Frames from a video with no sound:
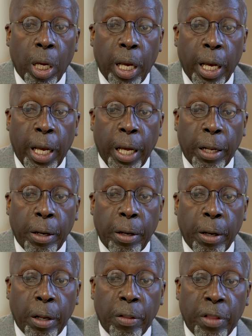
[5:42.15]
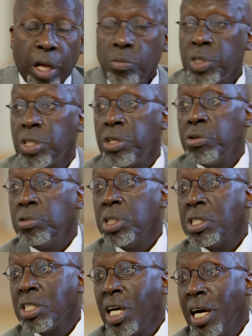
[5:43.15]
And that was the
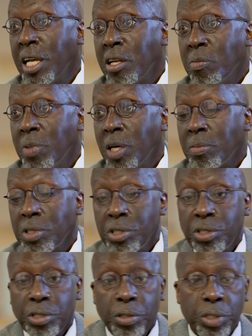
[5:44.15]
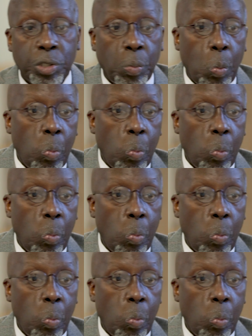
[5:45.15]
Union Zion Baptist Church.